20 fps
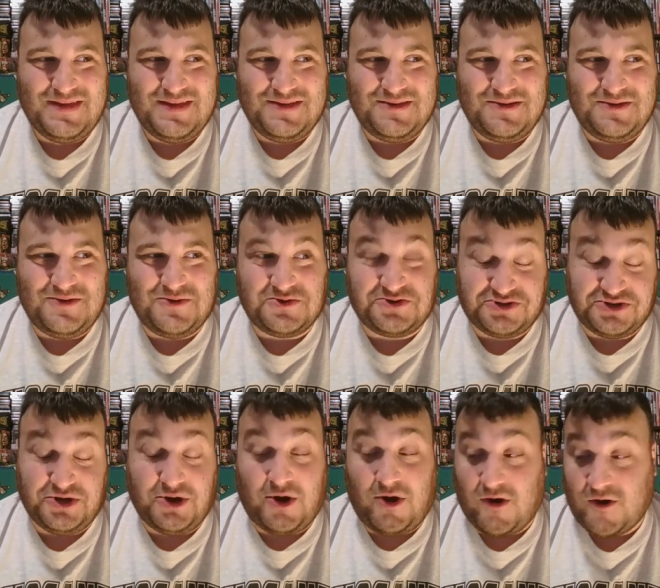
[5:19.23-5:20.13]
You know,
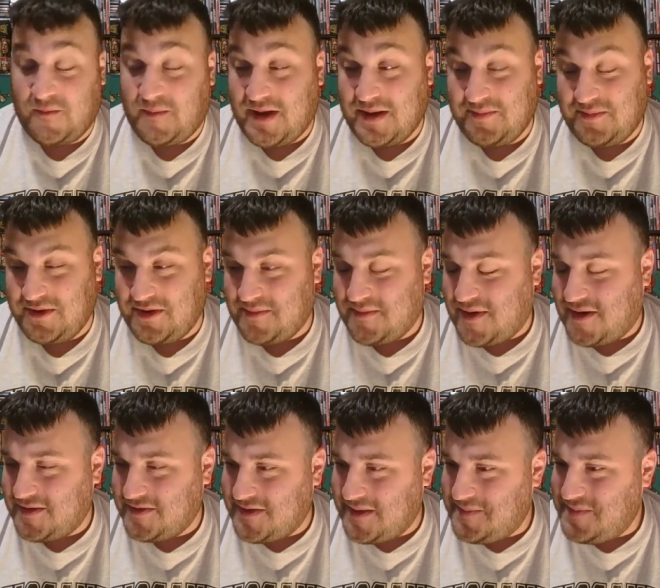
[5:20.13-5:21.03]
She-Hulk might be
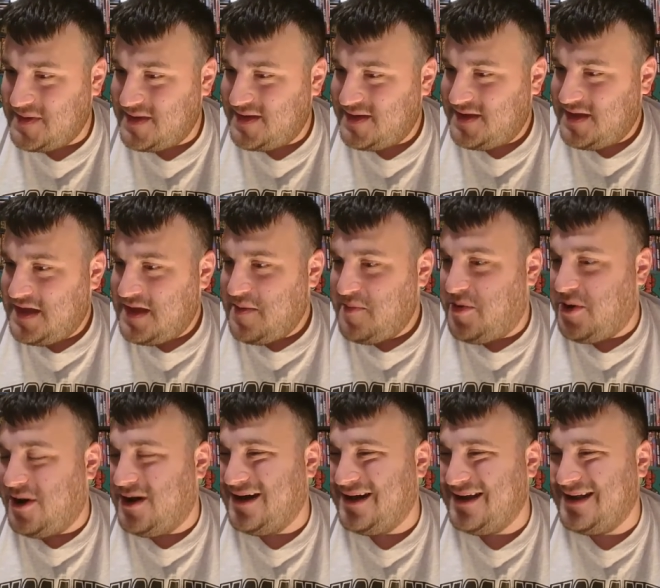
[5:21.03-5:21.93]
among them.
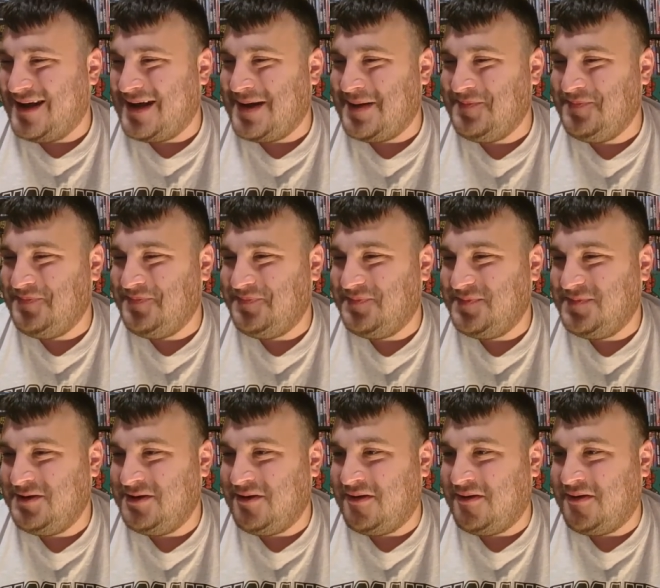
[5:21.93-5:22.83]
But,
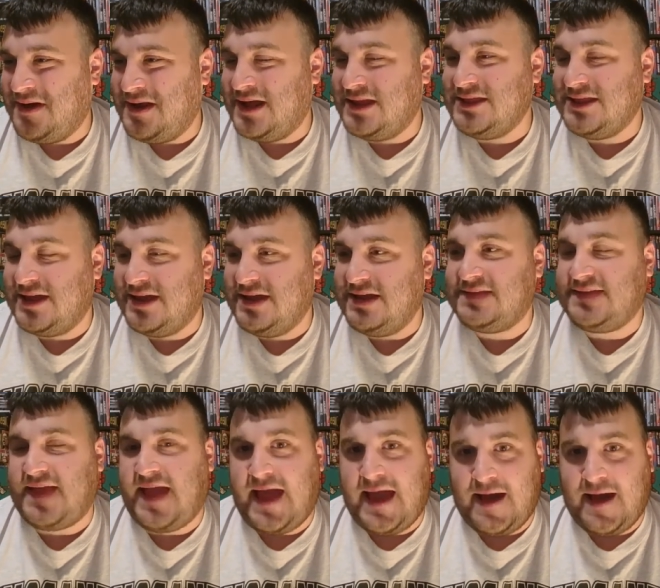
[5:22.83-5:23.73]
you know, and I liked
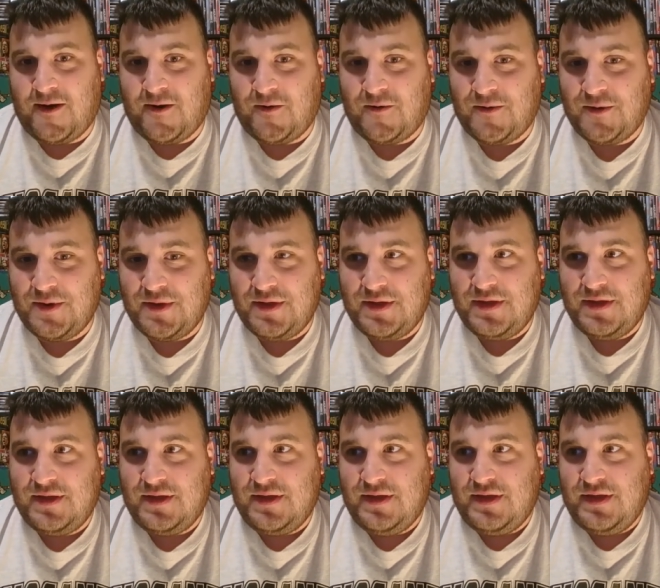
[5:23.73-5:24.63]
how
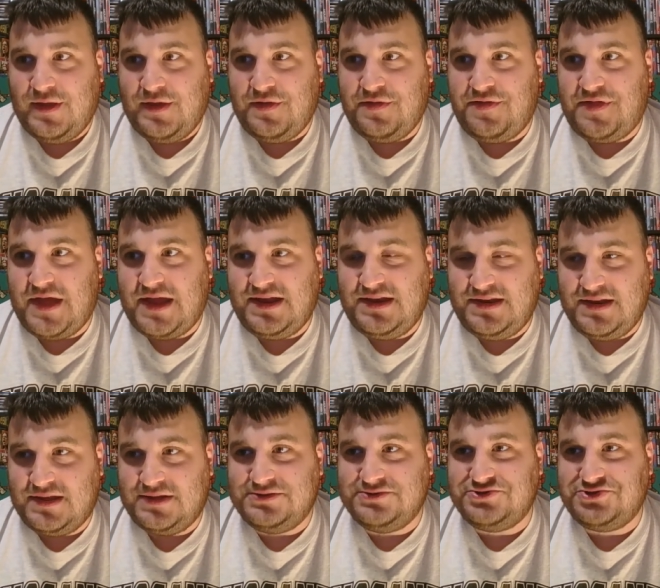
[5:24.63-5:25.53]
they
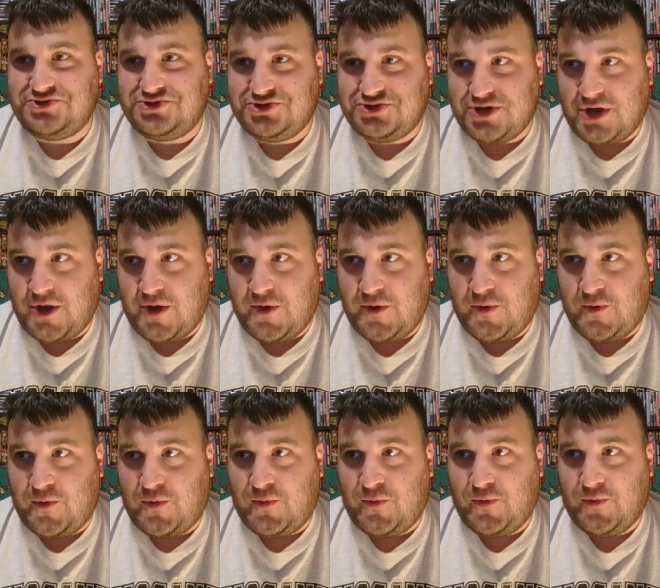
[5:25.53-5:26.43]
didn't
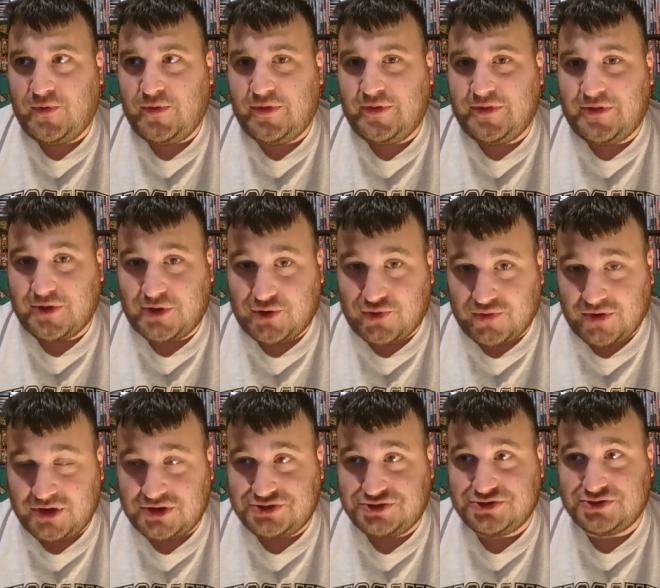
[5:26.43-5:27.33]
show the
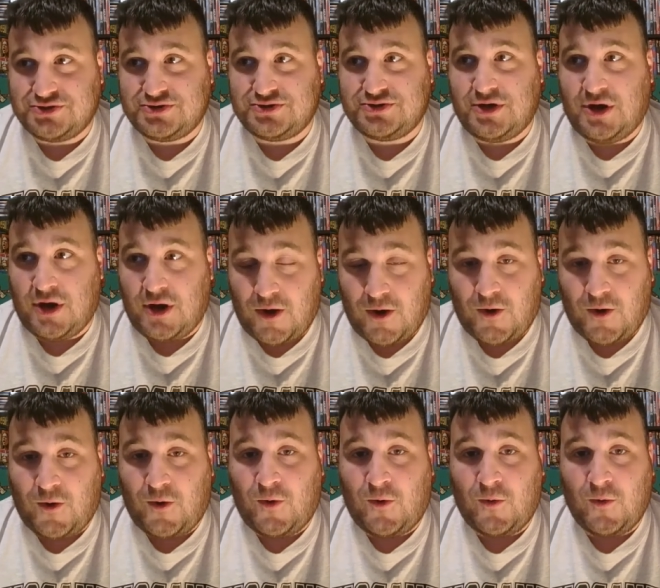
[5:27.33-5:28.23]
creature a
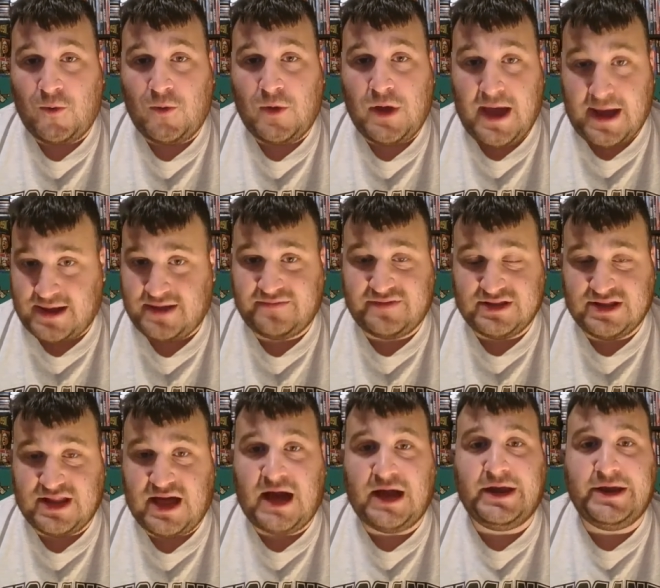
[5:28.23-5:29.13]
whole heck of a
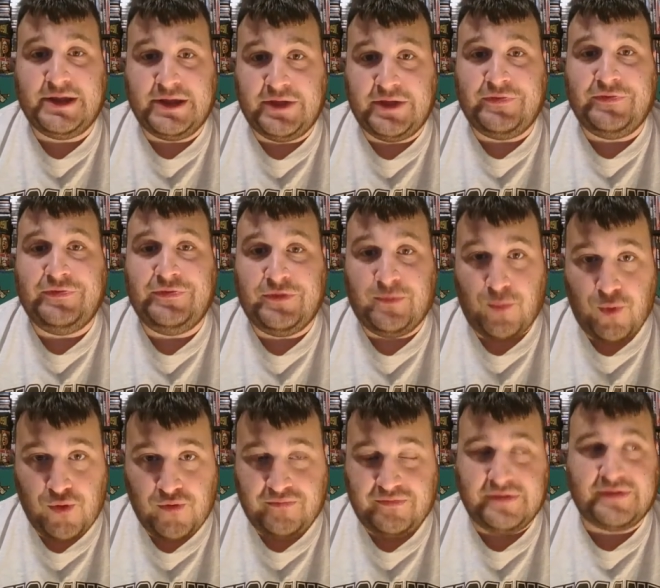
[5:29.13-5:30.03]
lot in the
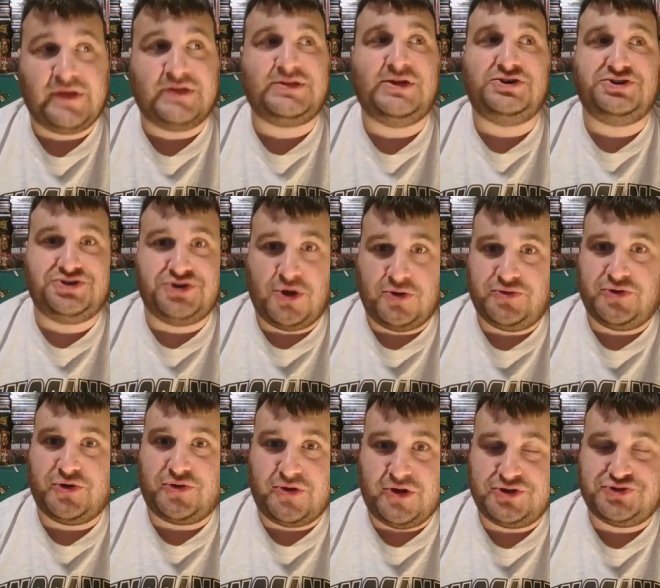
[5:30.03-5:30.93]
movie. Like, they showed
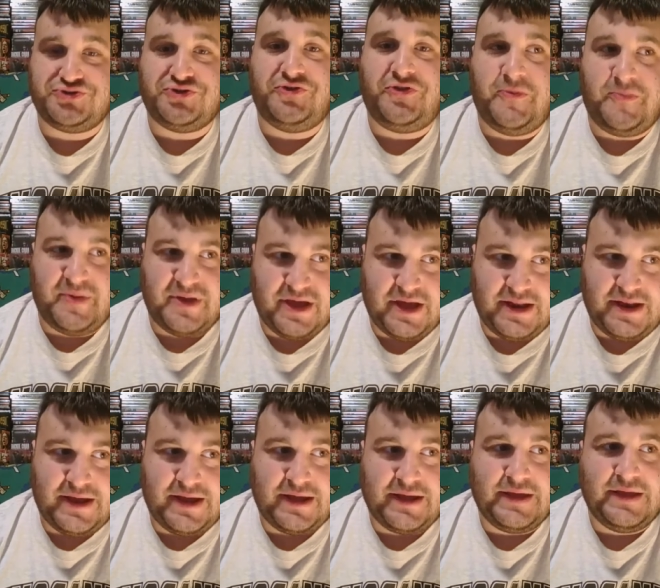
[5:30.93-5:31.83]
the creature in the
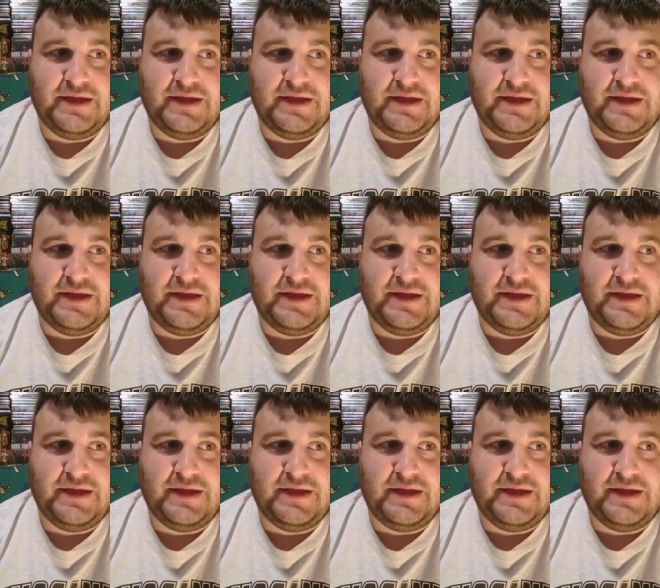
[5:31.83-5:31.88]
beginning,